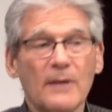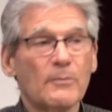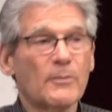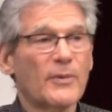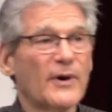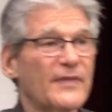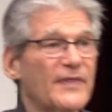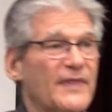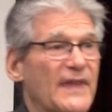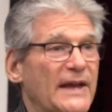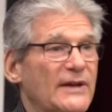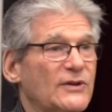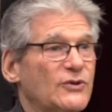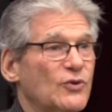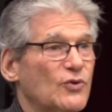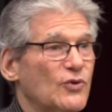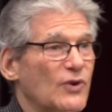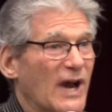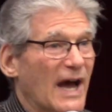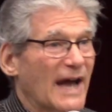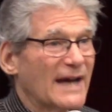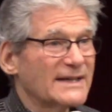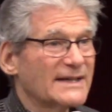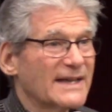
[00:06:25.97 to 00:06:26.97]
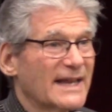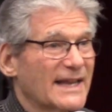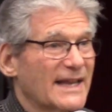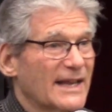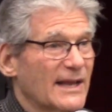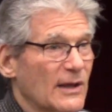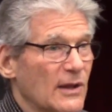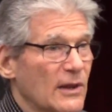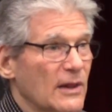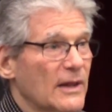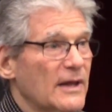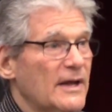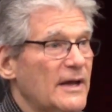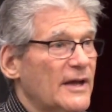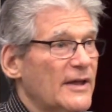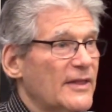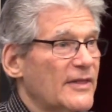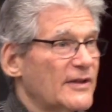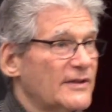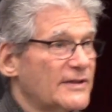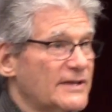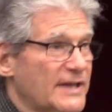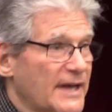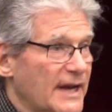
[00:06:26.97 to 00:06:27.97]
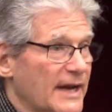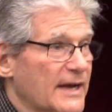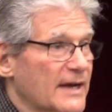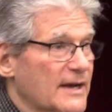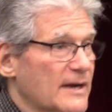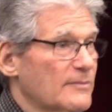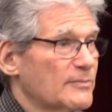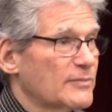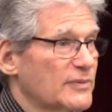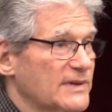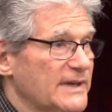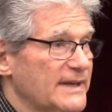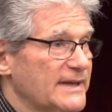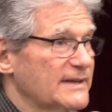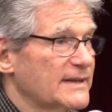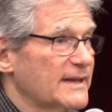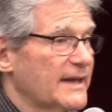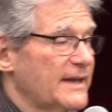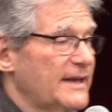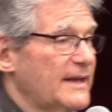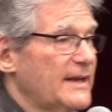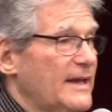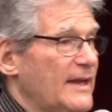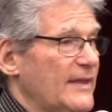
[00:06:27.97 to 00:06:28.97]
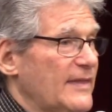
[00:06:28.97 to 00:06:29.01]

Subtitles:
but they do not kill the tick completely.